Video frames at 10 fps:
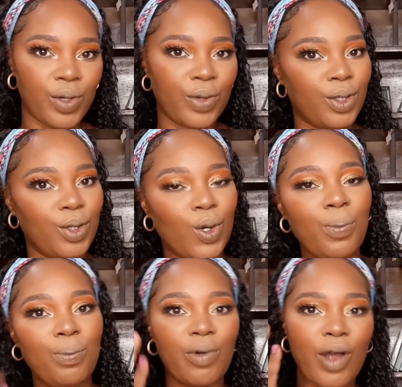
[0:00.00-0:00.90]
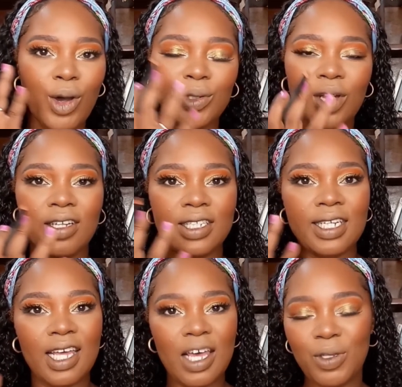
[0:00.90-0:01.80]
We're going to go brown on the
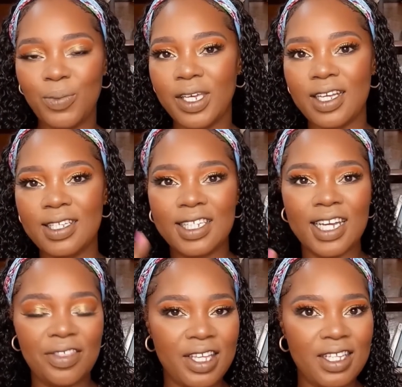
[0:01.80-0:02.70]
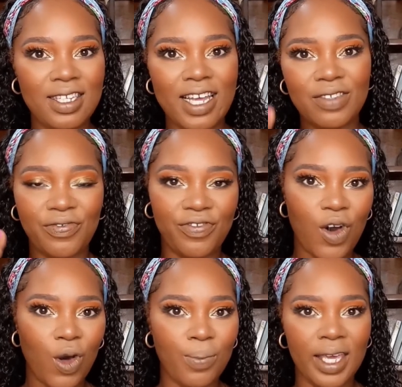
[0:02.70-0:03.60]
lips because nothing says
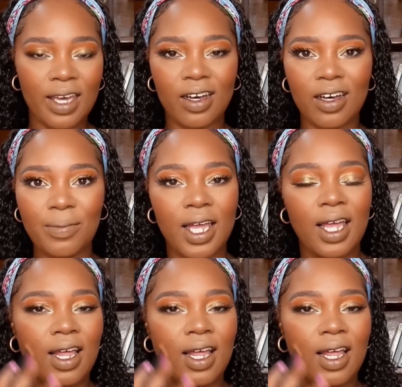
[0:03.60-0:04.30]
fall makeup